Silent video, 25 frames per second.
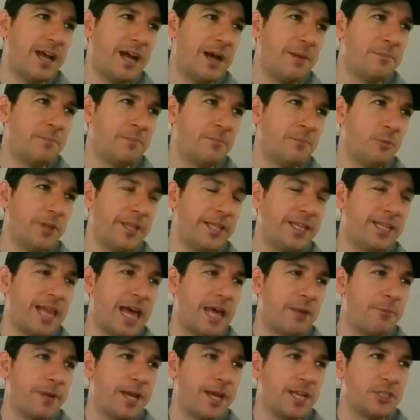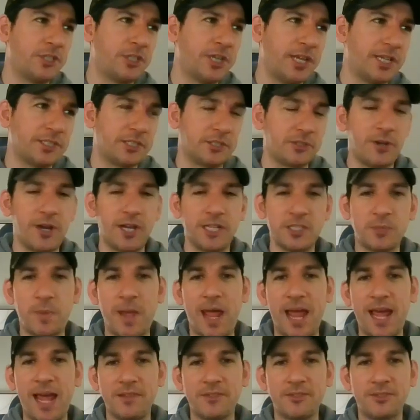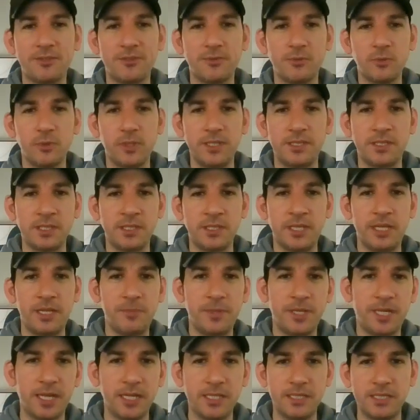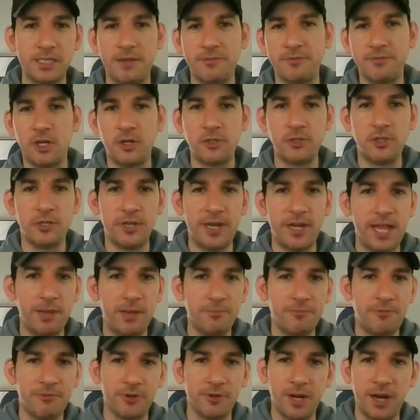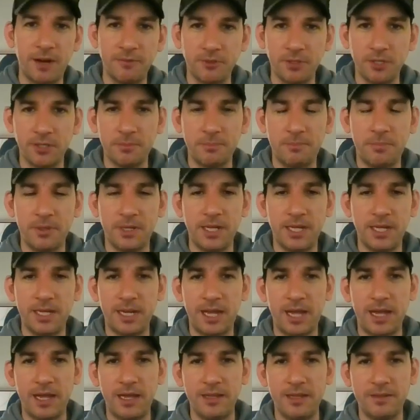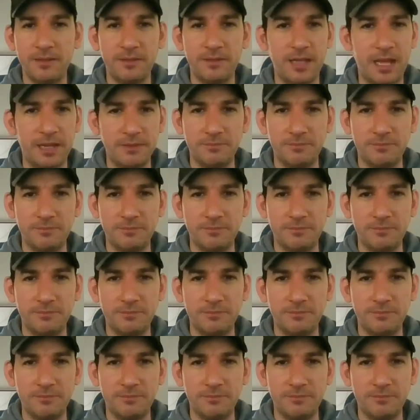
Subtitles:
I'm really glad we got a chance to cross paths recently because I've known your name forever, but I